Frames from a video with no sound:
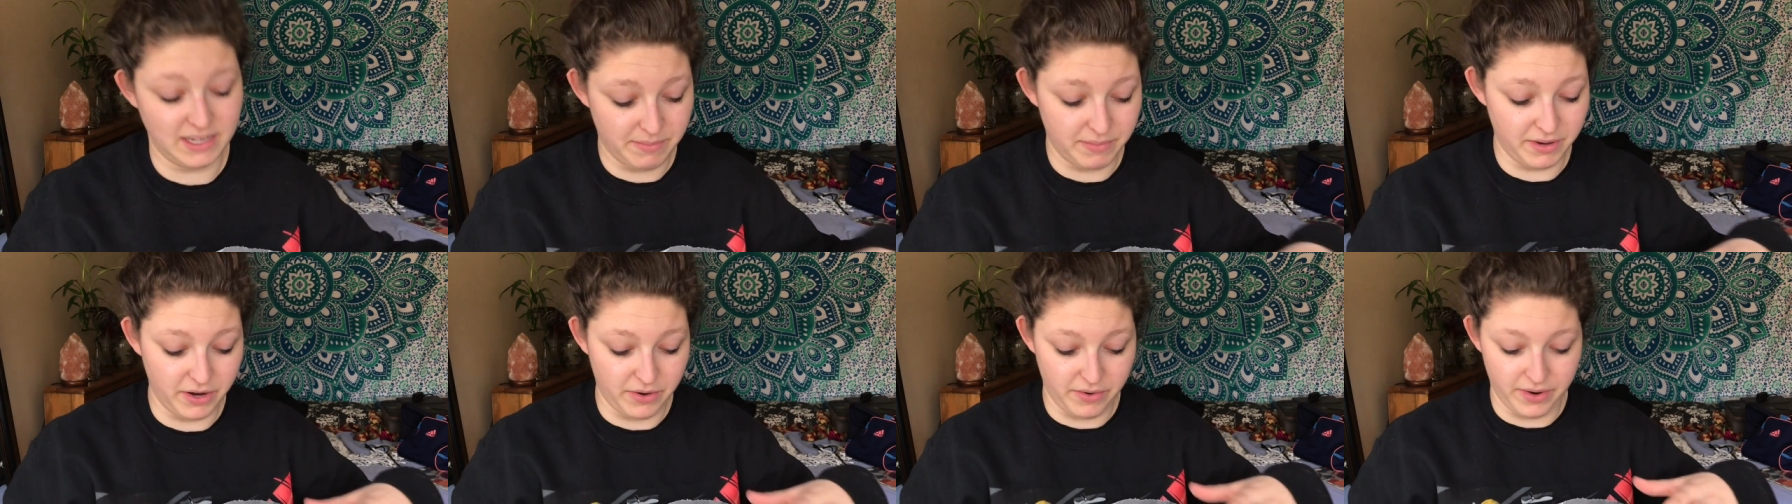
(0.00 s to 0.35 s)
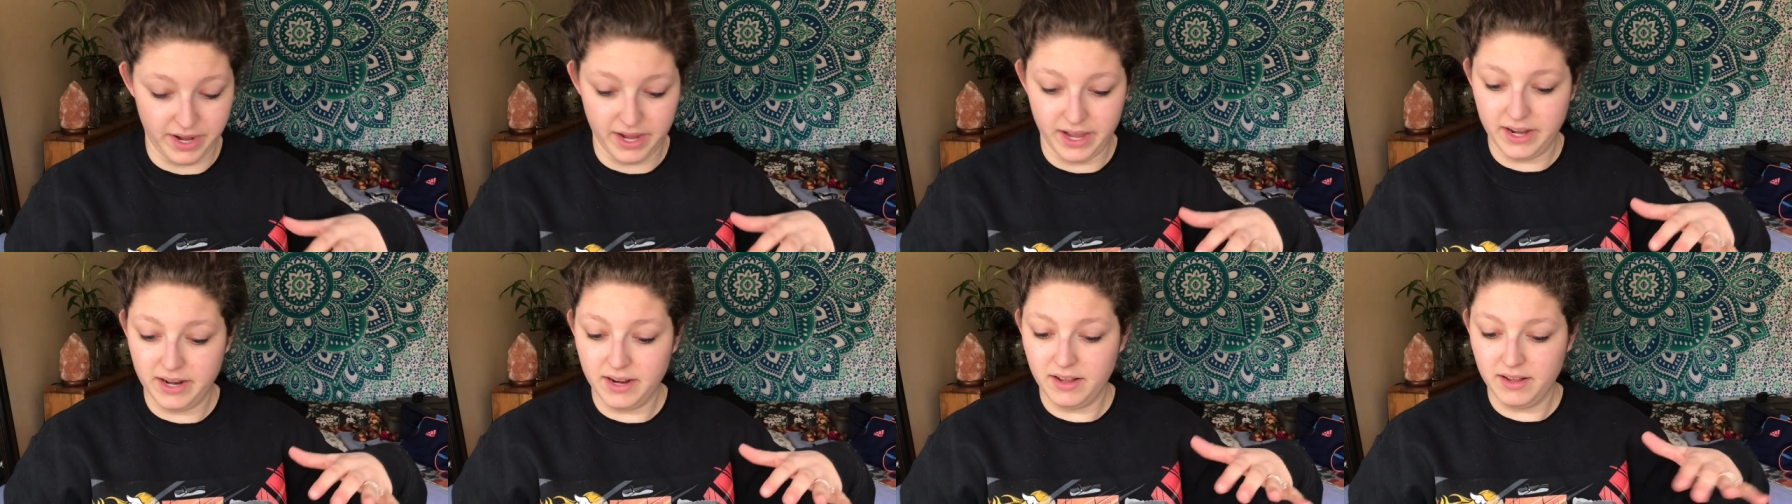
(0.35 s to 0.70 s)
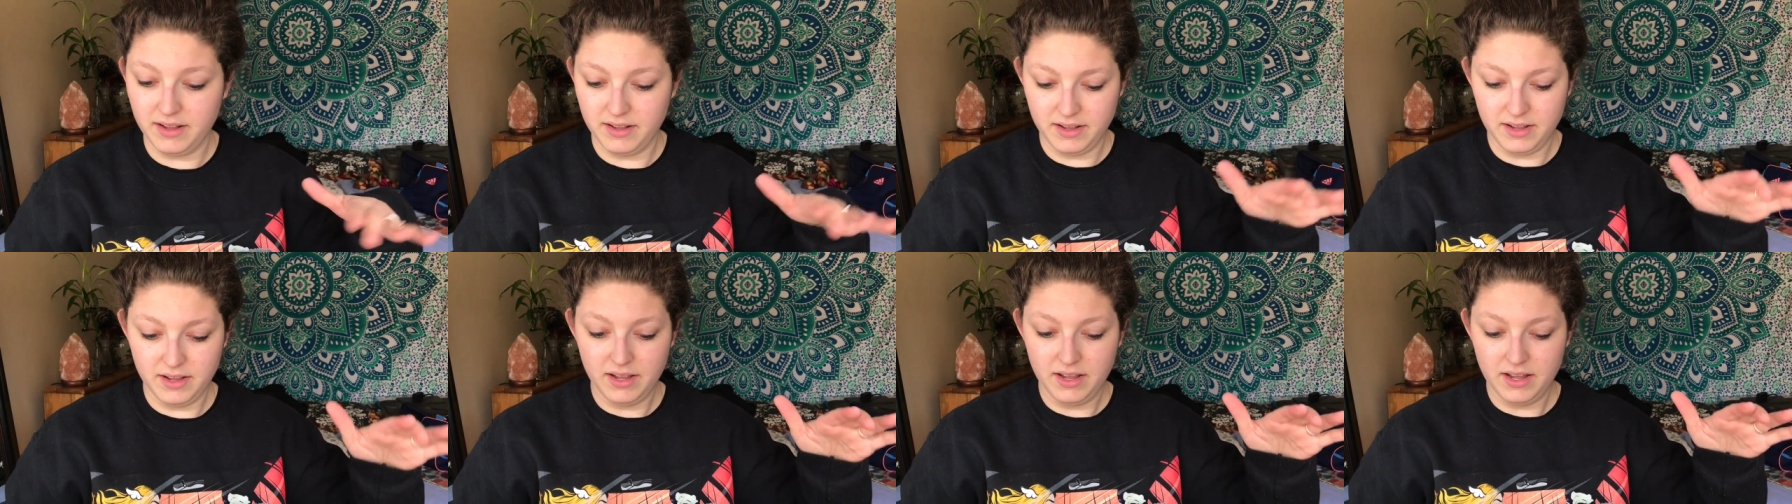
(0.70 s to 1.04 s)
I've been going on
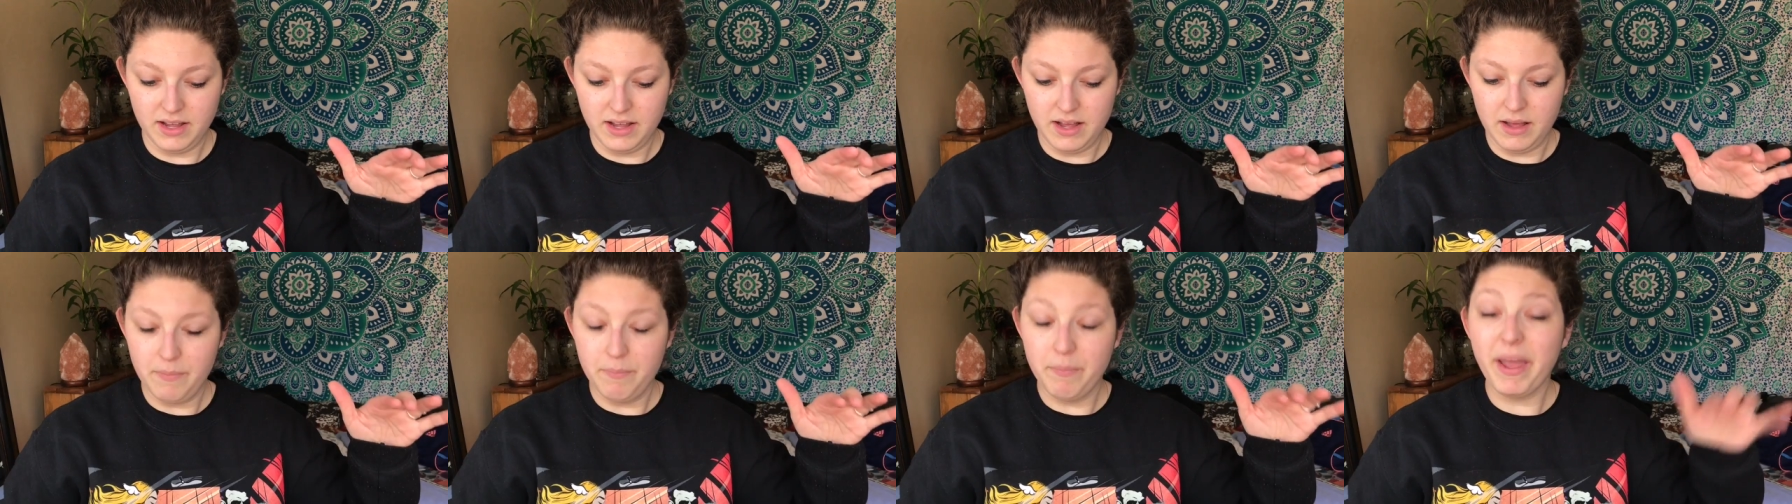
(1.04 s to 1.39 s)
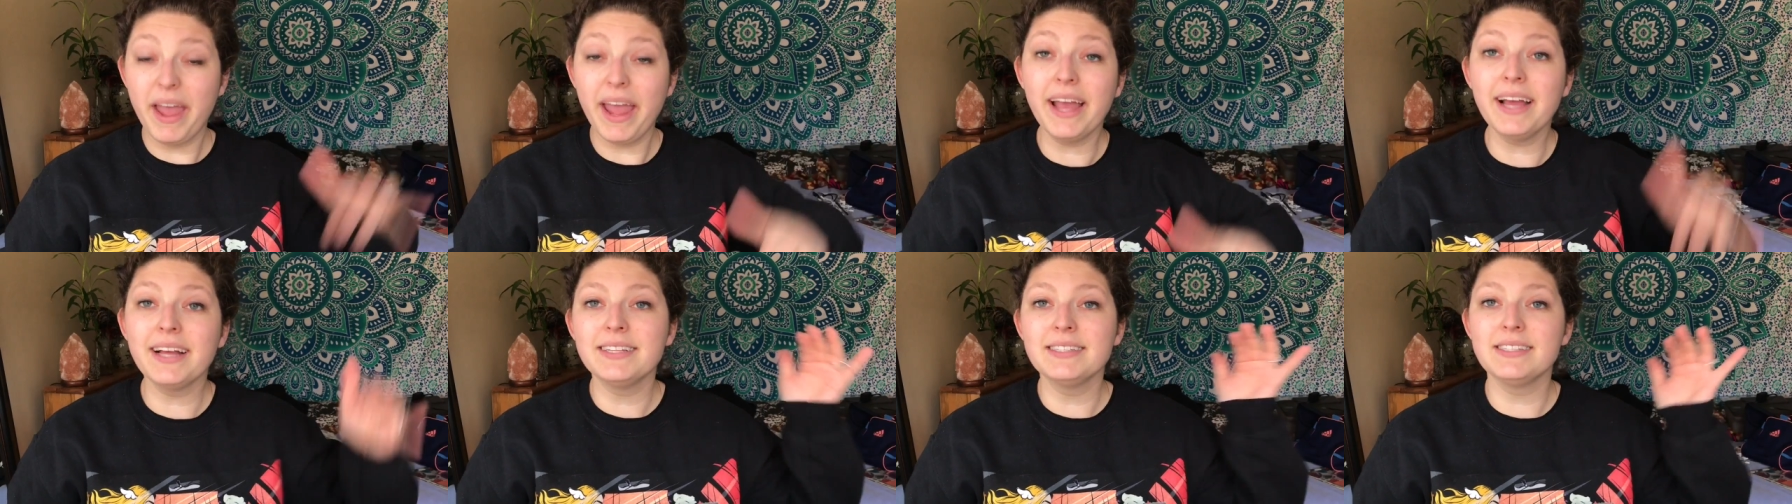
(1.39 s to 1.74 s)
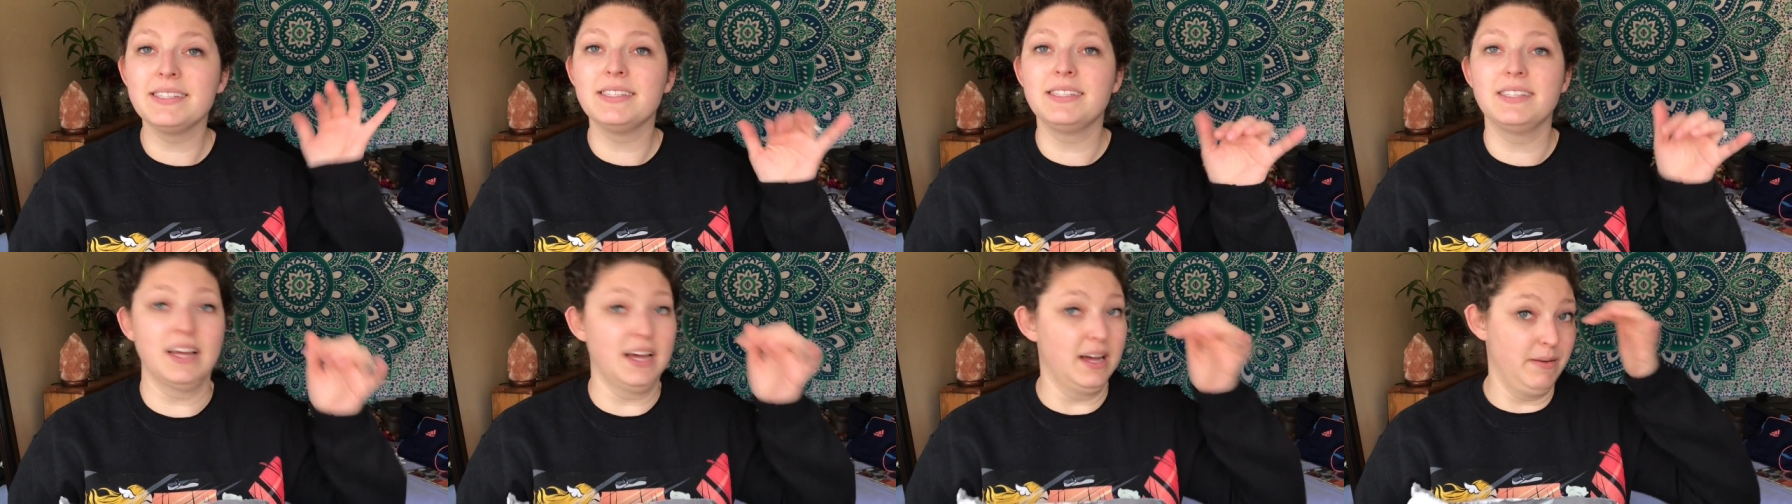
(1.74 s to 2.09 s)
a
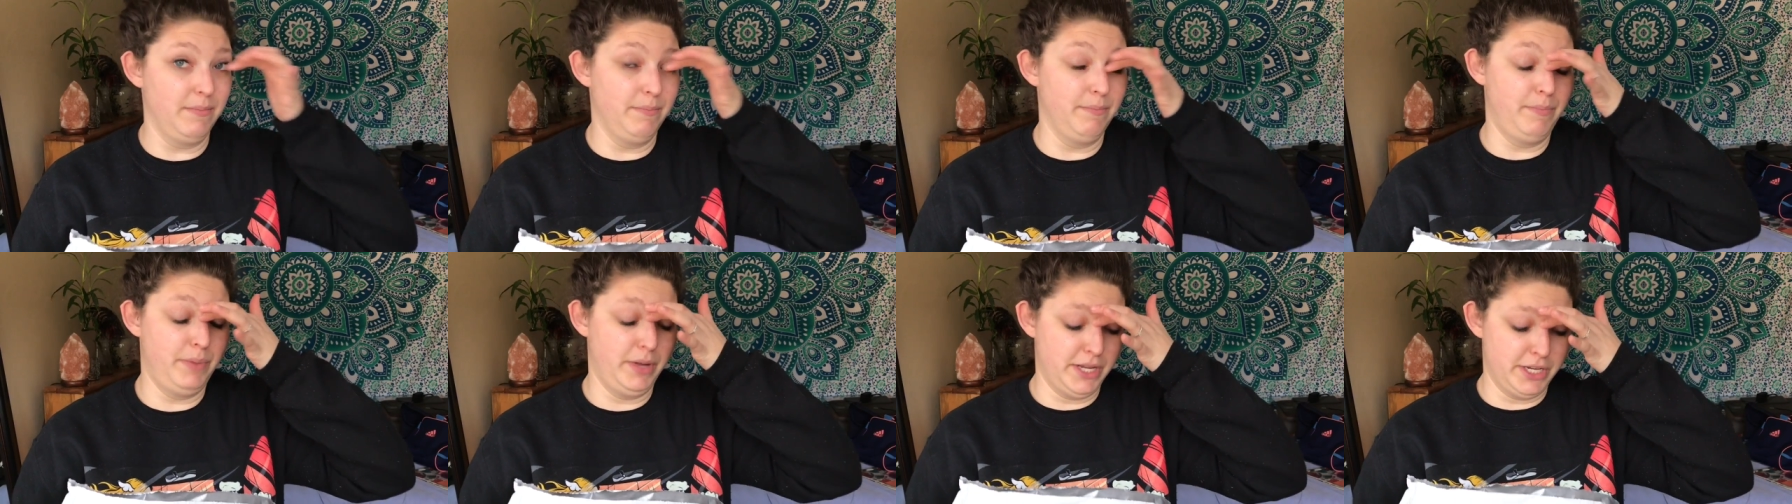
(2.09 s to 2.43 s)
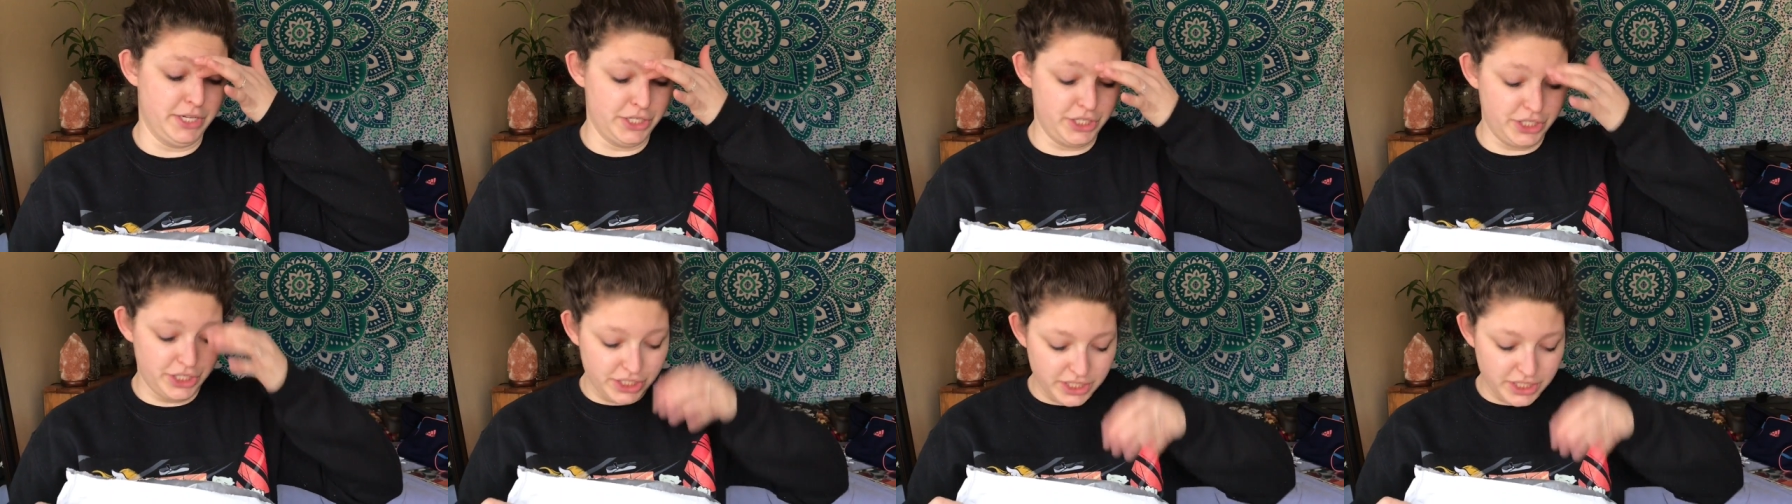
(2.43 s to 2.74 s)
pants binge.